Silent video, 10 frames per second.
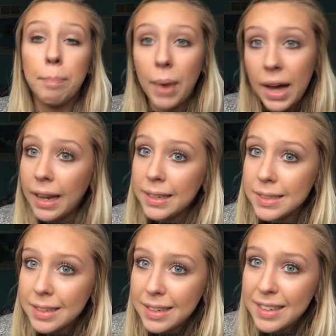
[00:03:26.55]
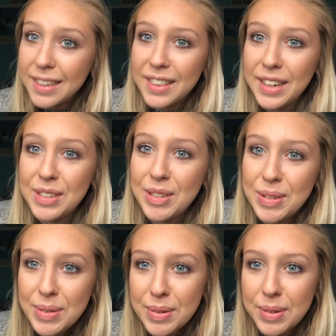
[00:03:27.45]
but they
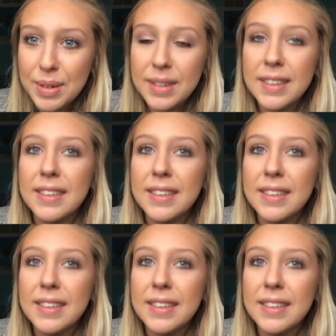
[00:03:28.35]
do,